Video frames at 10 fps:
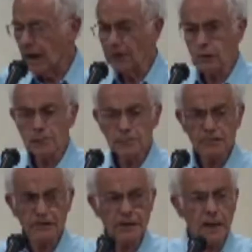And what
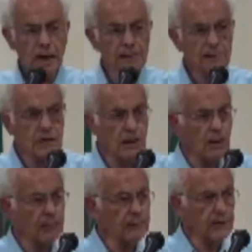is the answer
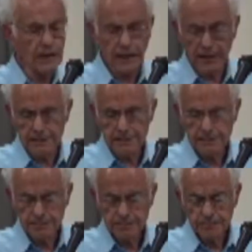of
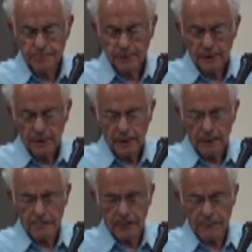Abraham?
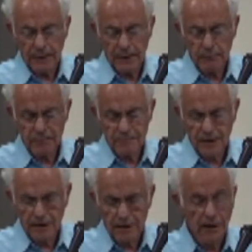And Abraham
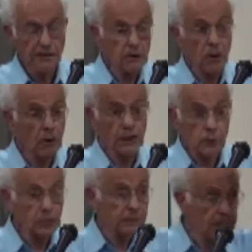say, and what